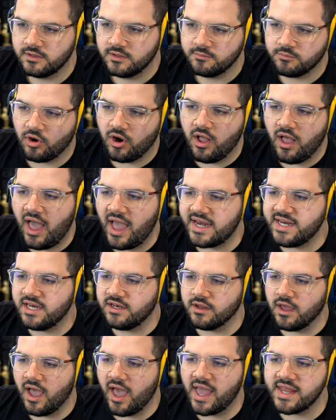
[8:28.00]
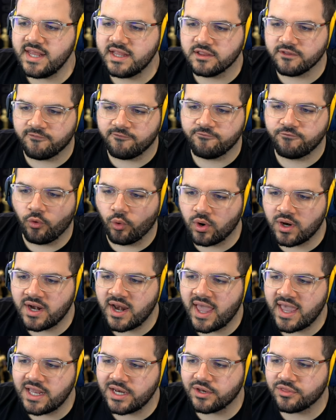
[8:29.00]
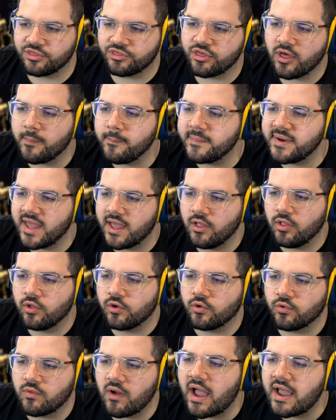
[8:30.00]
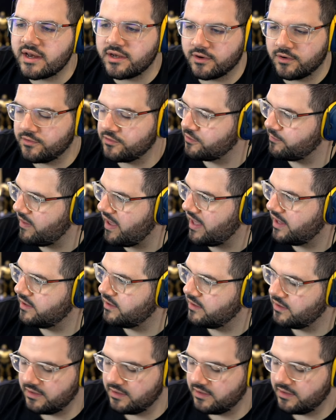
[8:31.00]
Bro, I need I need the Fortnite thumbnail grinders, man.